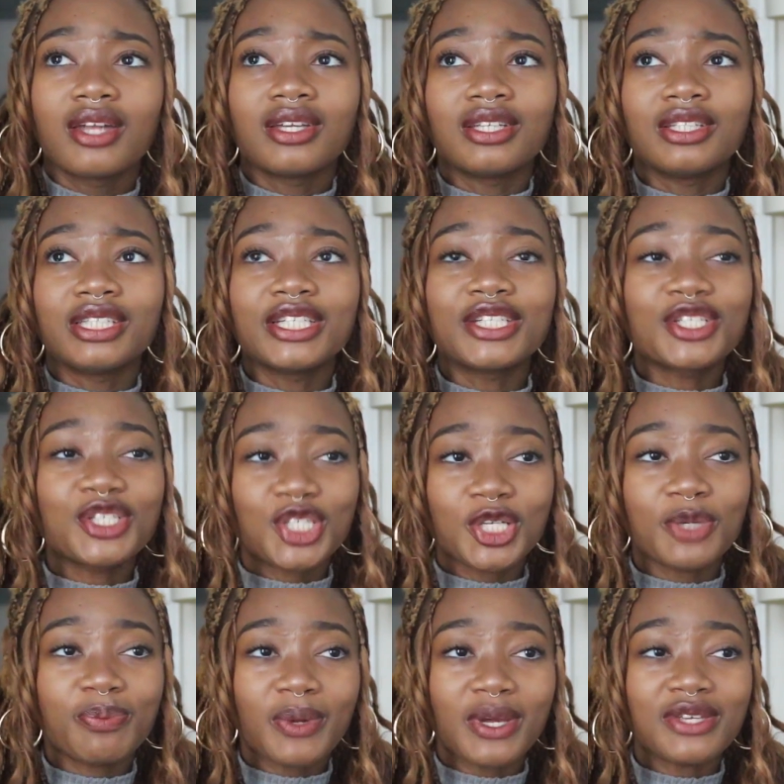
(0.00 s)

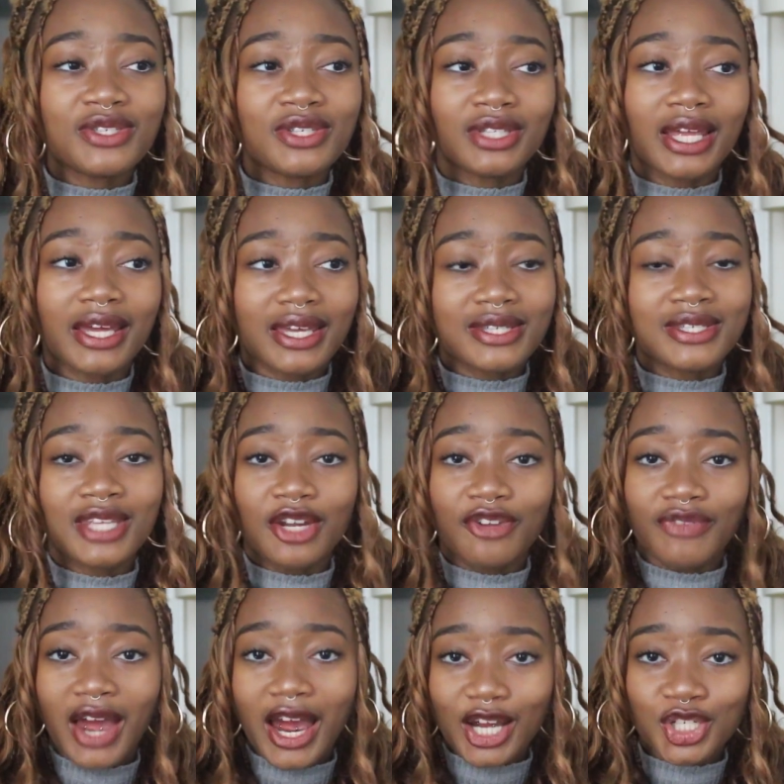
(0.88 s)
leadership isn't like a set
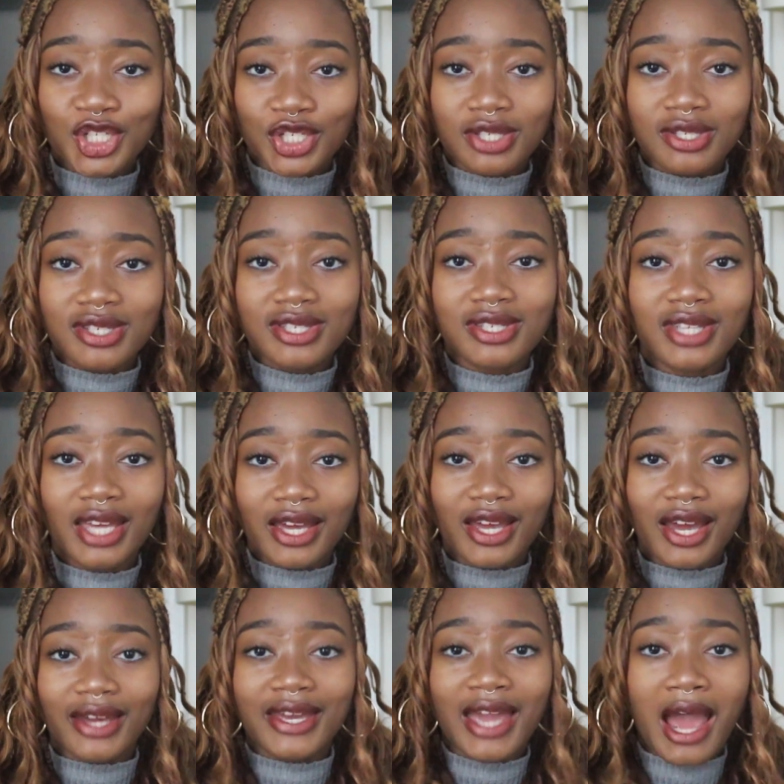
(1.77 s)
of actions, it's
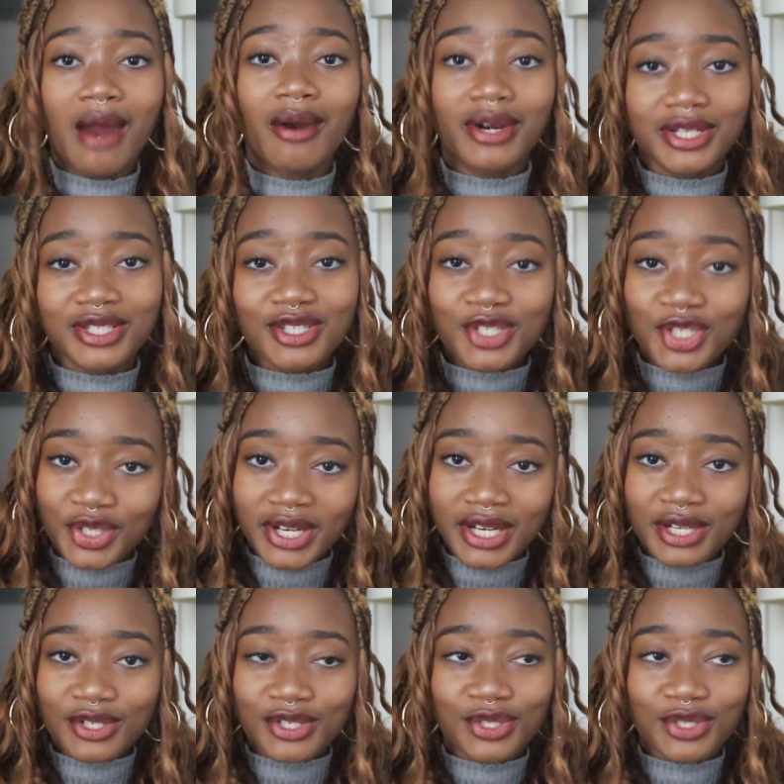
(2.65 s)
like a character trait.